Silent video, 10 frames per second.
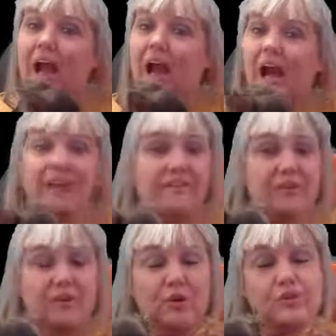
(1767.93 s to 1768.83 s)
I
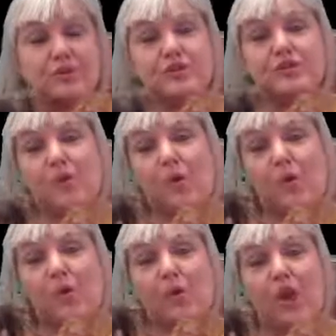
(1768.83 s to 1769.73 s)
feel
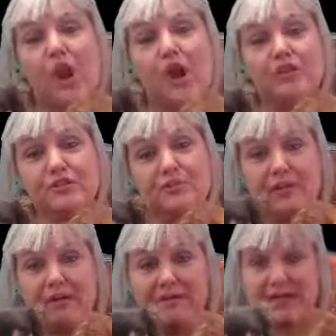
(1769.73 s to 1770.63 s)
so lost
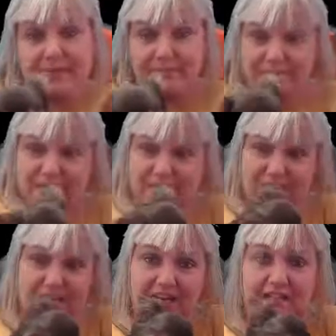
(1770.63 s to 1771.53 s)
without him
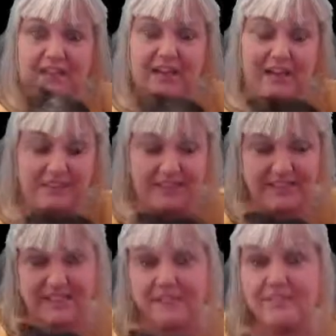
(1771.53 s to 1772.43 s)
because I like
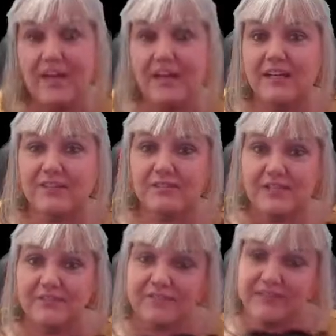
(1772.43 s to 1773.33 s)
aggravating him. I like doing
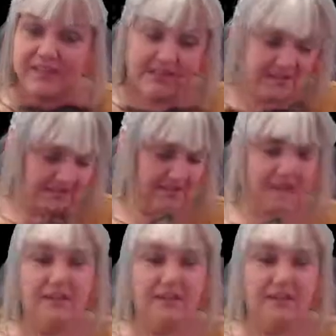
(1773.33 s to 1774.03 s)
daft things.